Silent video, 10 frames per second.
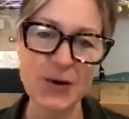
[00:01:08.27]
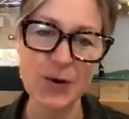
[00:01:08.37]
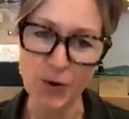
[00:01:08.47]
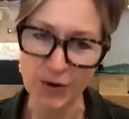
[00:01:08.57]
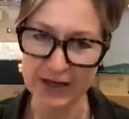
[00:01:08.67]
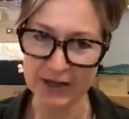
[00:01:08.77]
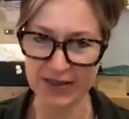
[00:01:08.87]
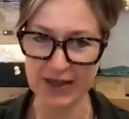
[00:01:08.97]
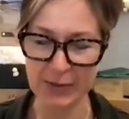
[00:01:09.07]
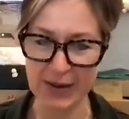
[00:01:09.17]
All I could
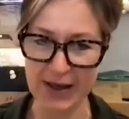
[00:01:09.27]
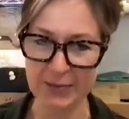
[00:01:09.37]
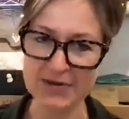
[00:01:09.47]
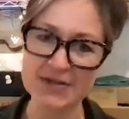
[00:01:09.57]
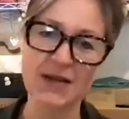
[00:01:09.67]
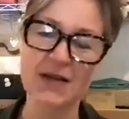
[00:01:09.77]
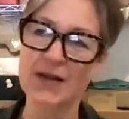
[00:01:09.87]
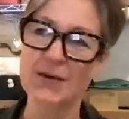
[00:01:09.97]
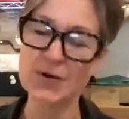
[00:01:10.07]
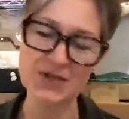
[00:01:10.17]
think about was
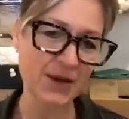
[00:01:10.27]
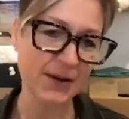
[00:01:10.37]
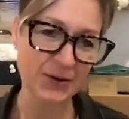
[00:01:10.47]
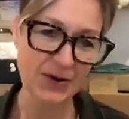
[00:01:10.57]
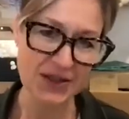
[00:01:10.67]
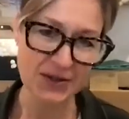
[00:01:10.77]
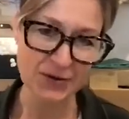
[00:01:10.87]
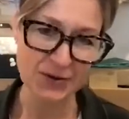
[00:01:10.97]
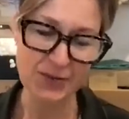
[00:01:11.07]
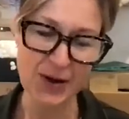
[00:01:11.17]
what's going on in the
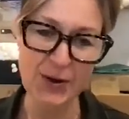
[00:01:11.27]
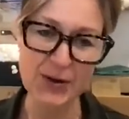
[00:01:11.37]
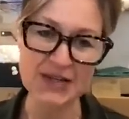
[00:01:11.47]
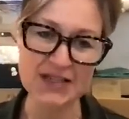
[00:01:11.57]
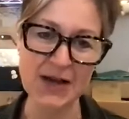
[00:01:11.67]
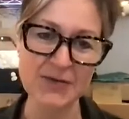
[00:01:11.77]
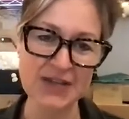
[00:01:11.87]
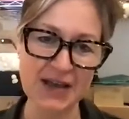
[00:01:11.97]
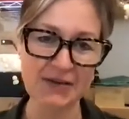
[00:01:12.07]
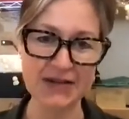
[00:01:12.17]
North Pole as the elves
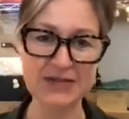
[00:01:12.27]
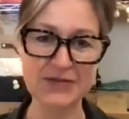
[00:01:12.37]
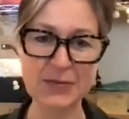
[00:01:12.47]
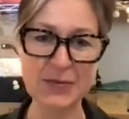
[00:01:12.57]
get ready for the